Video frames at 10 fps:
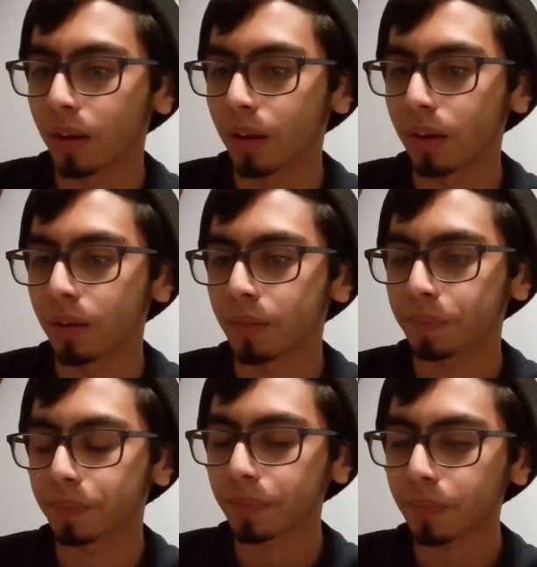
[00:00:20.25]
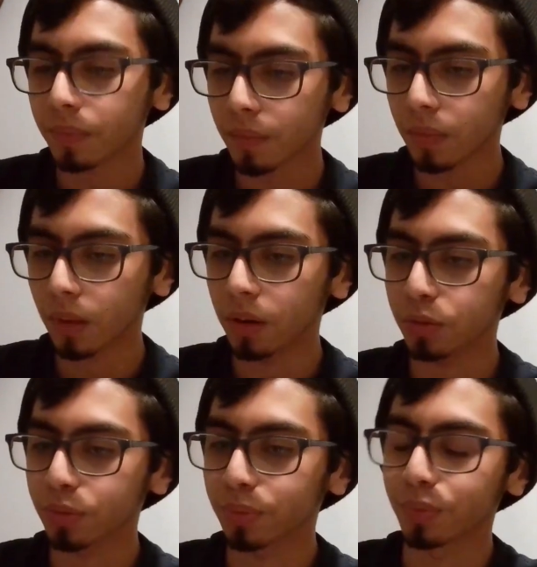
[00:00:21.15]
And I
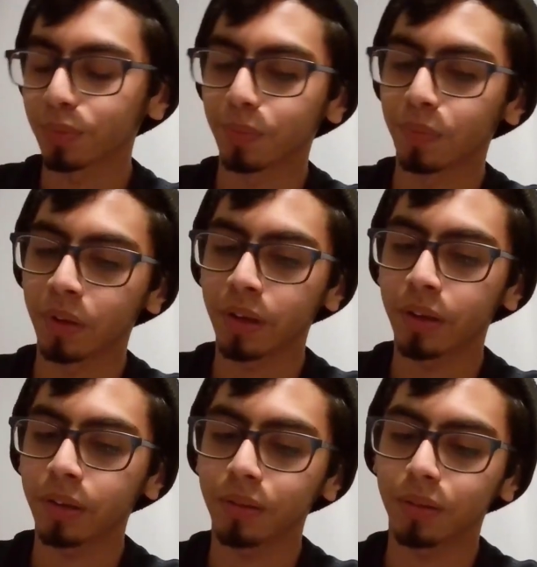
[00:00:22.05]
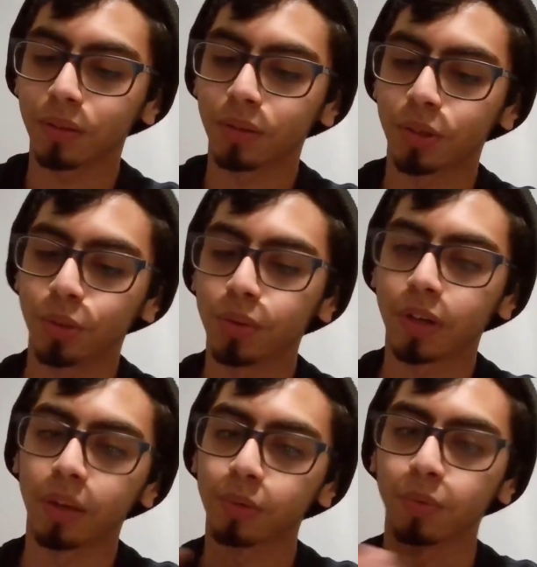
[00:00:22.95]
was playing two
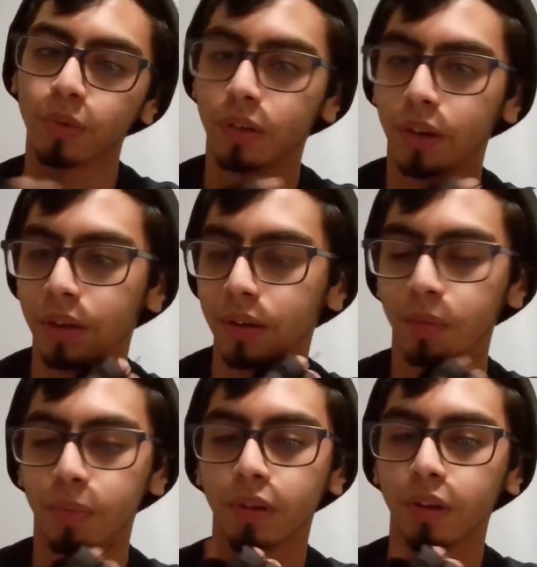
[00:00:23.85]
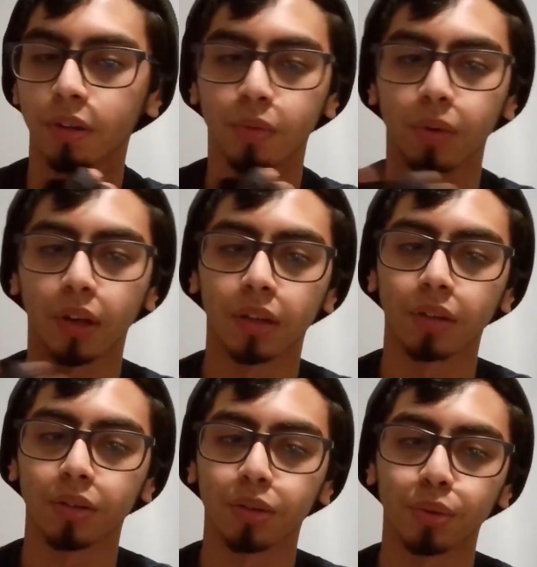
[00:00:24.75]
games one day, in particular Red
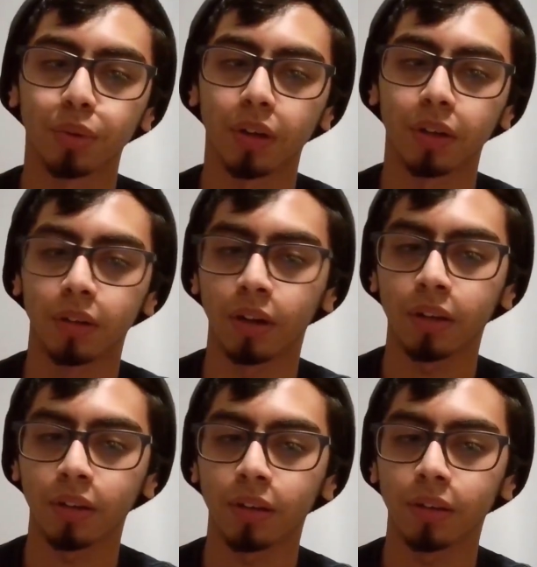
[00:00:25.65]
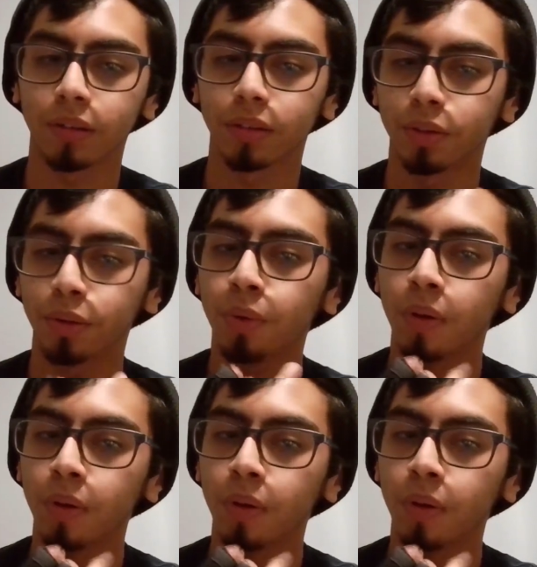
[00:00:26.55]
Dead 2 and Dying Light 2,